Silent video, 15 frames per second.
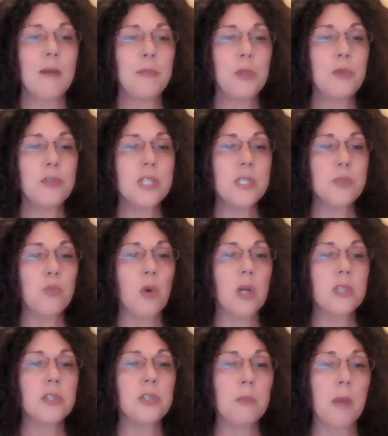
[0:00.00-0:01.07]

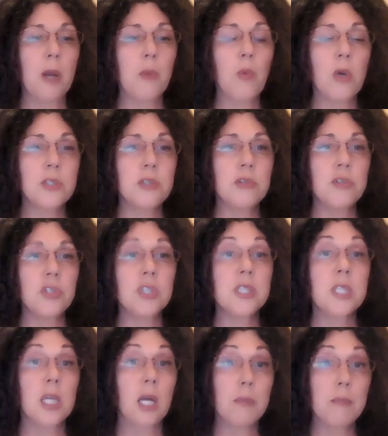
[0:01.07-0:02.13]
You might want to
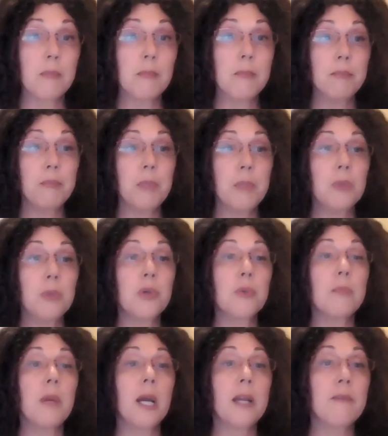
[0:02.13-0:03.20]
just unmute
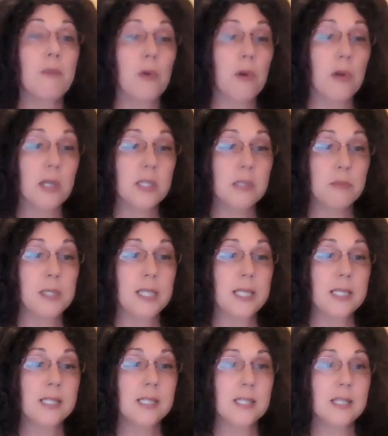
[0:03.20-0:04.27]
your mic for us,
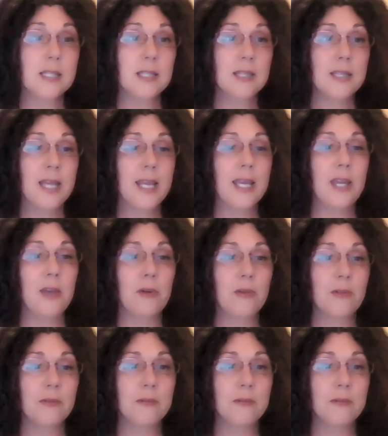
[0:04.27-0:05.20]
please. Thank you.